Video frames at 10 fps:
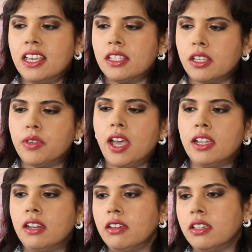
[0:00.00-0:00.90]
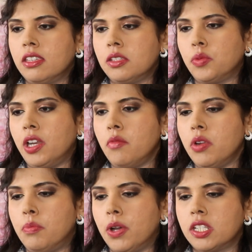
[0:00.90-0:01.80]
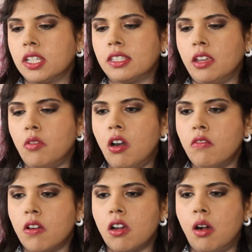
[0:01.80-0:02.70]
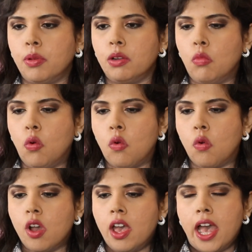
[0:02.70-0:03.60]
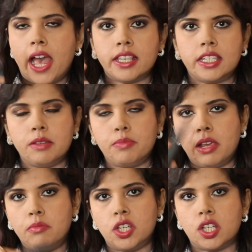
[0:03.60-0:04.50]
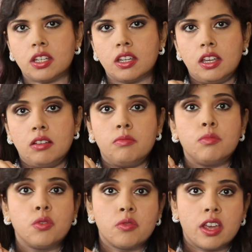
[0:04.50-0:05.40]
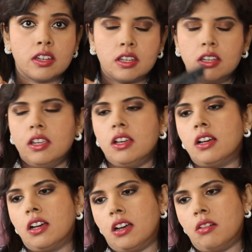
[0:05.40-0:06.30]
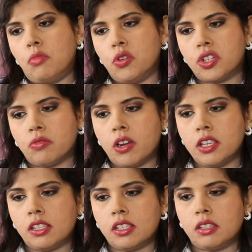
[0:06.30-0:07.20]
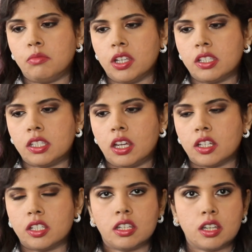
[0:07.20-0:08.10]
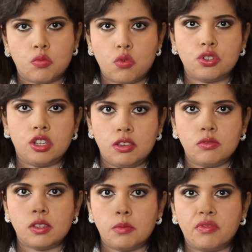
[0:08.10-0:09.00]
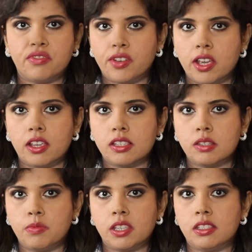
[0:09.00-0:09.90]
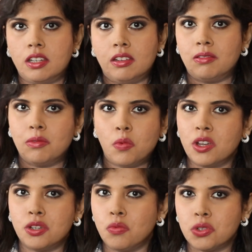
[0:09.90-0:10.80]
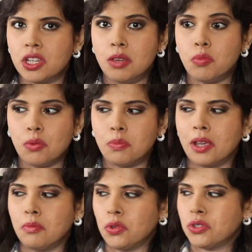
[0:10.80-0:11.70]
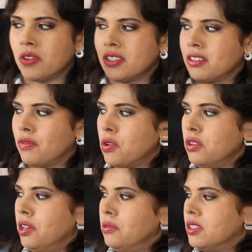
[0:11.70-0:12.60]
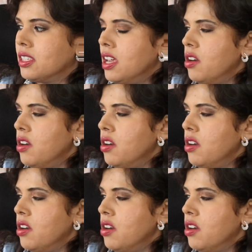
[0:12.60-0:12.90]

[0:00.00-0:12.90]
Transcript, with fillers: So yeah, I like this, but I repurchased. There are a couple more anti-blemish Murad uh, moisturizers in my stash that I want to use up first, because, you know, why do you want to keep on buying moisturizers? I've got loads.